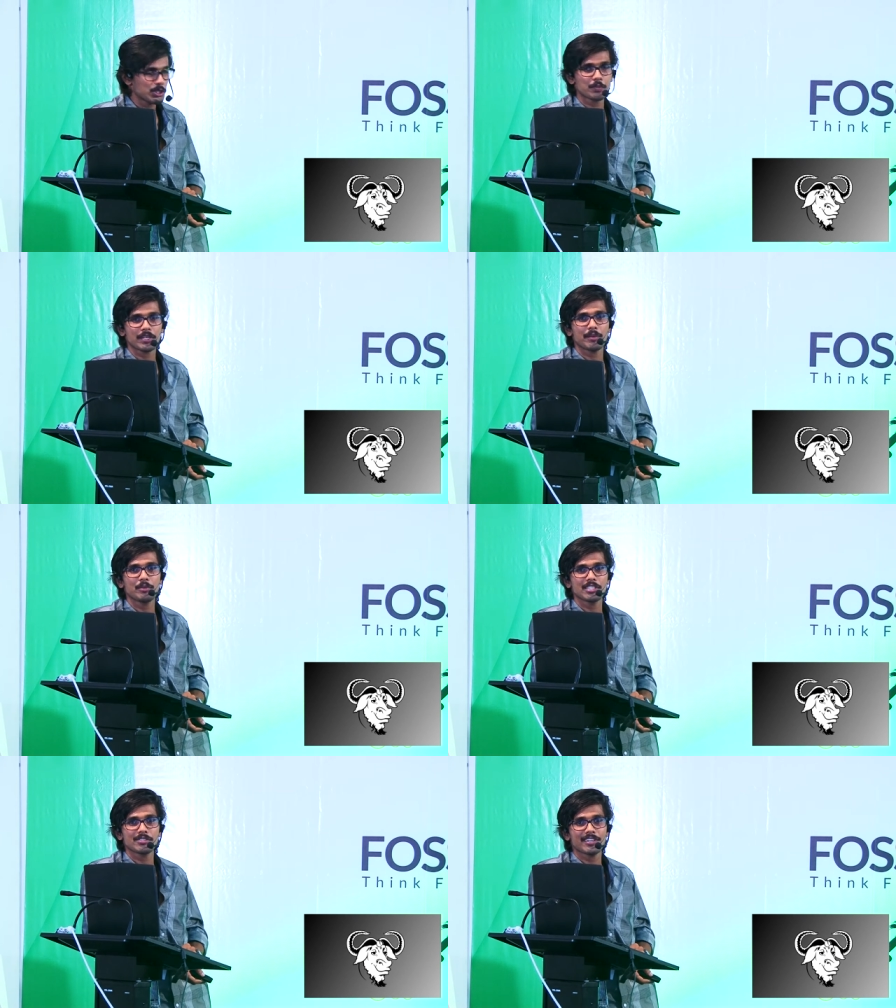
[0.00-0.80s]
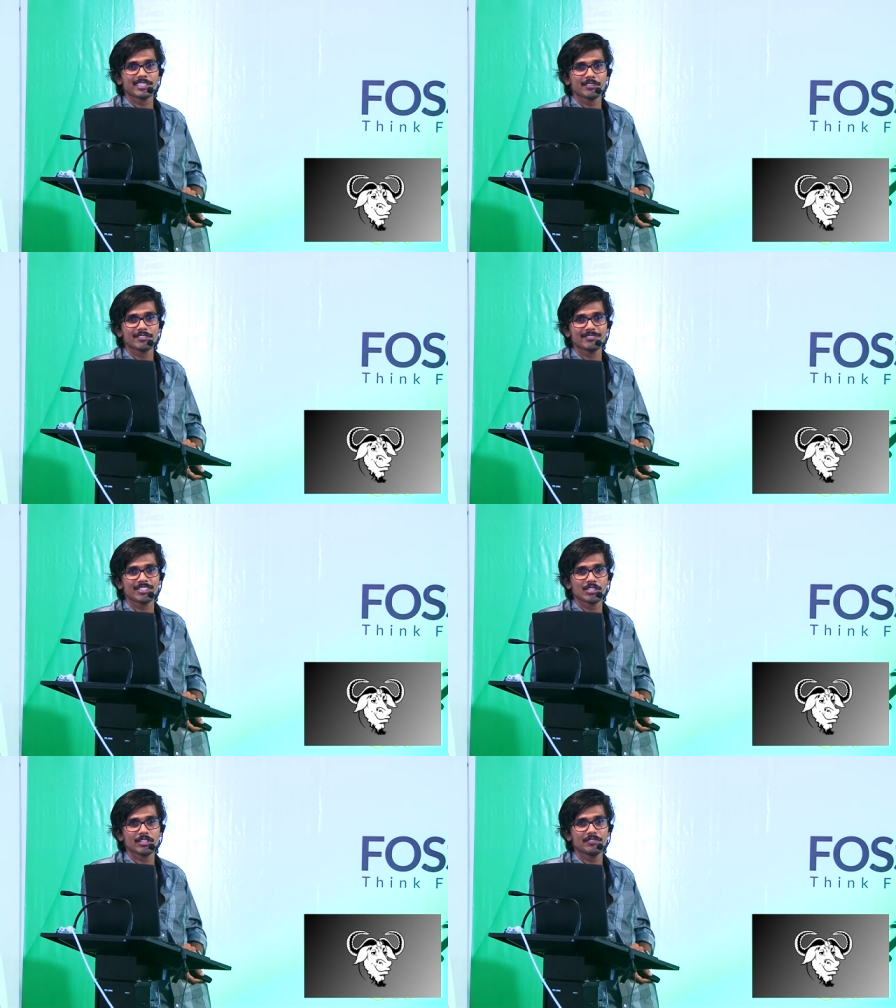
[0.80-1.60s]
supercomputers works on
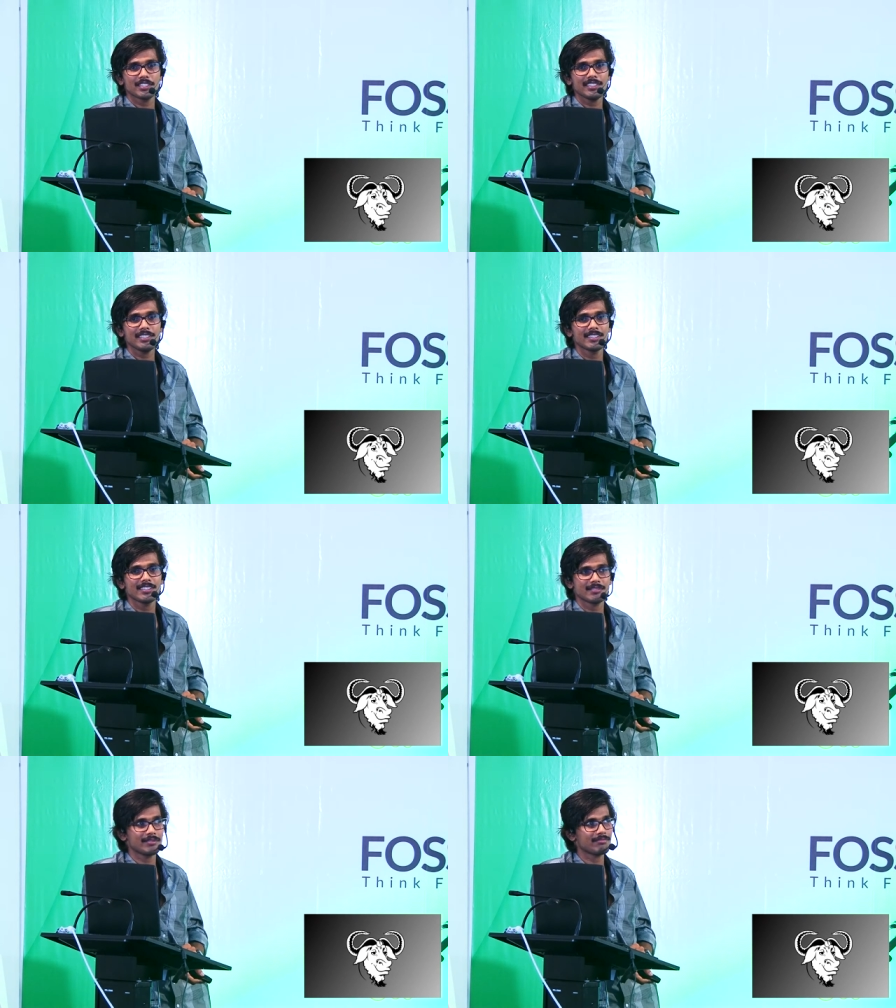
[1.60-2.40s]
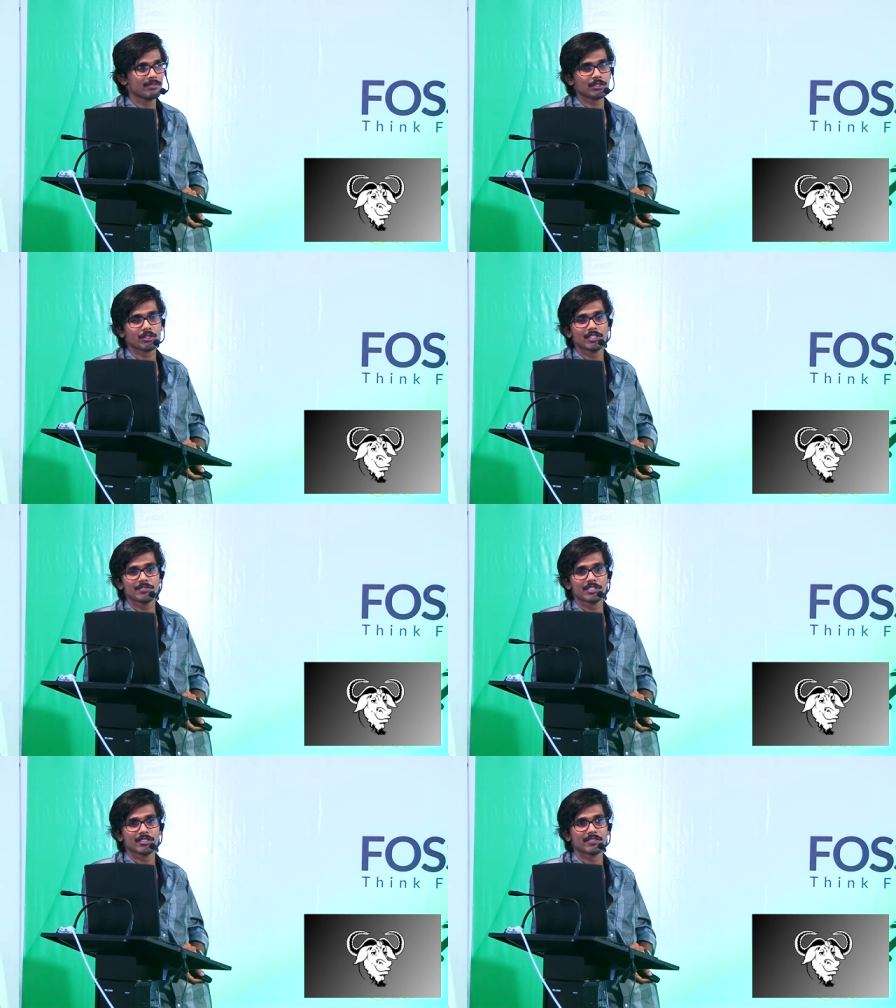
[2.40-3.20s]
free software. Not calling
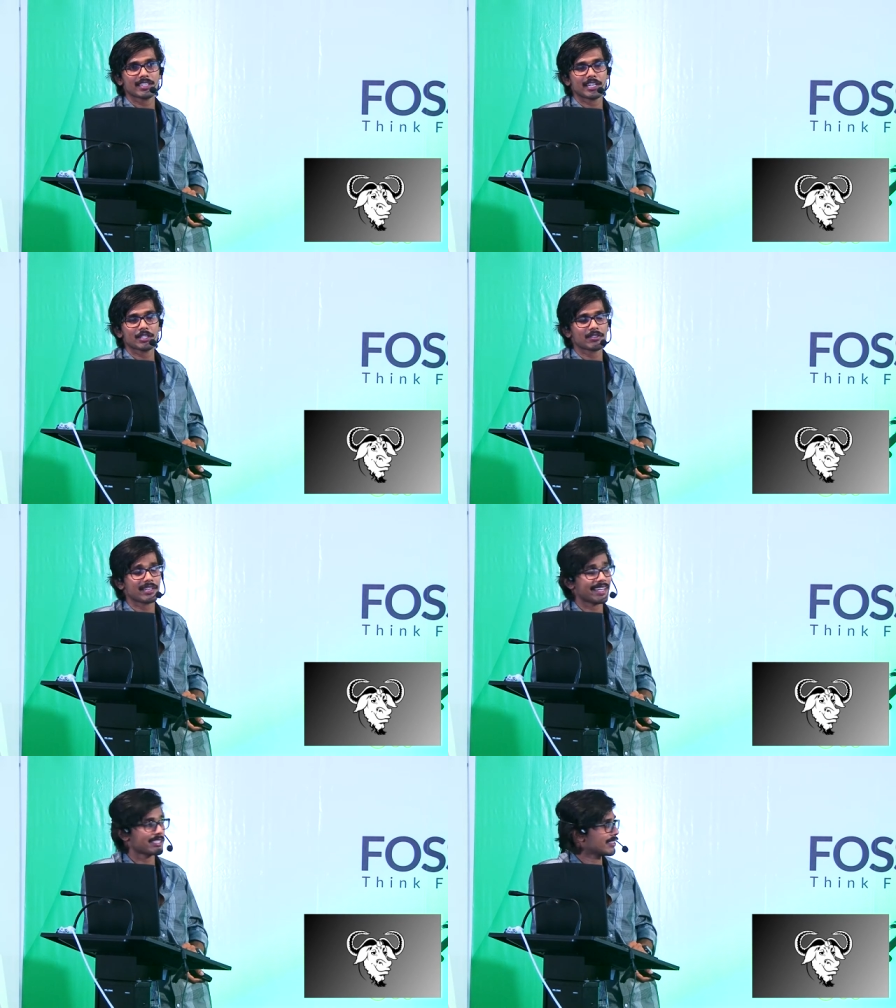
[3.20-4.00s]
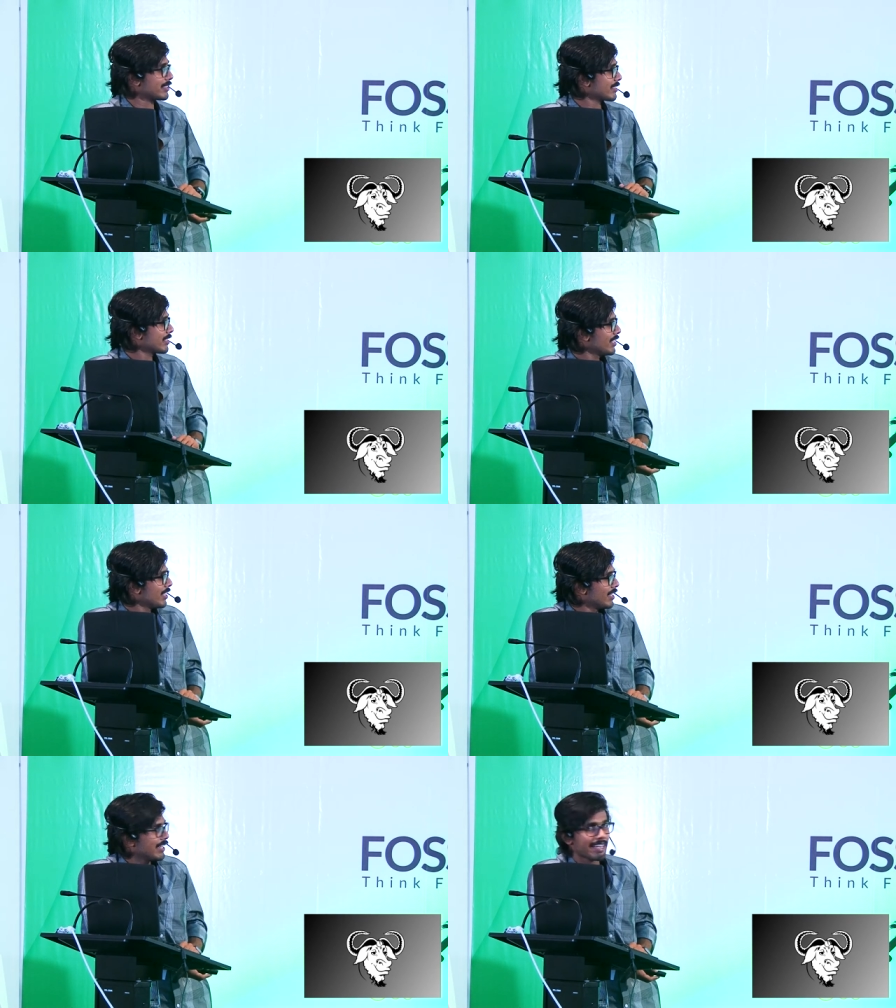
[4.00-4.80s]
free software, running on Linux, I think
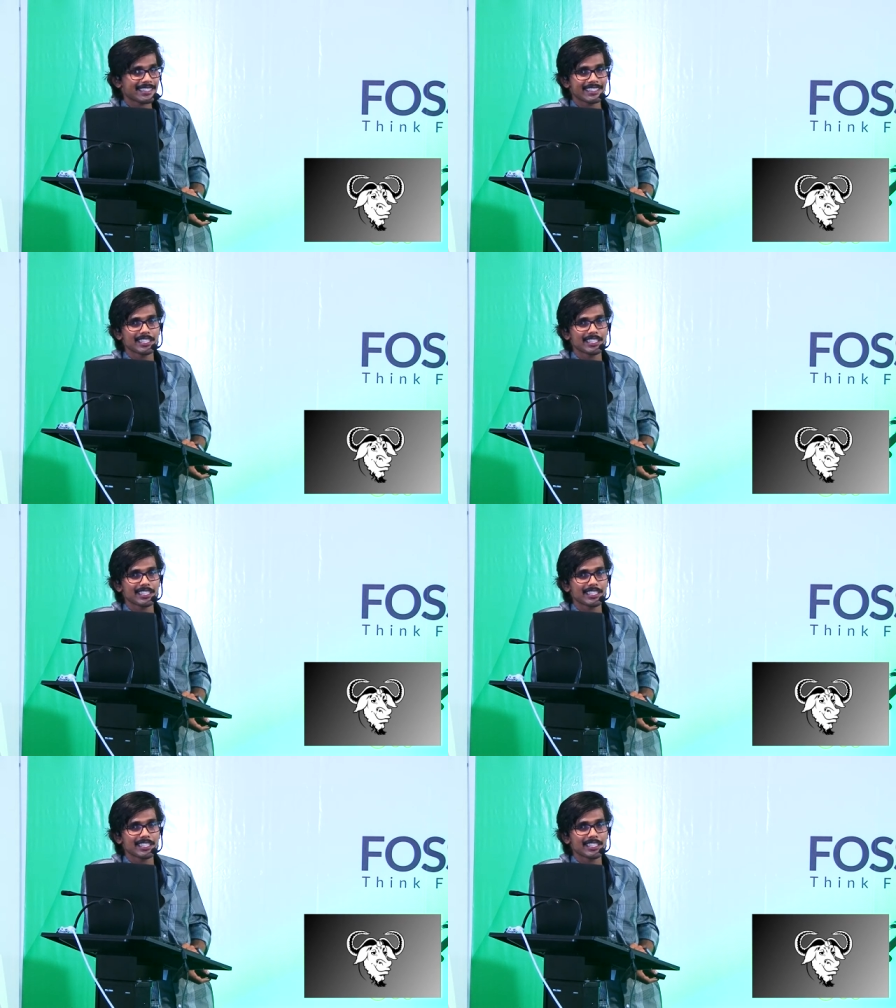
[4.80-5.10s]
and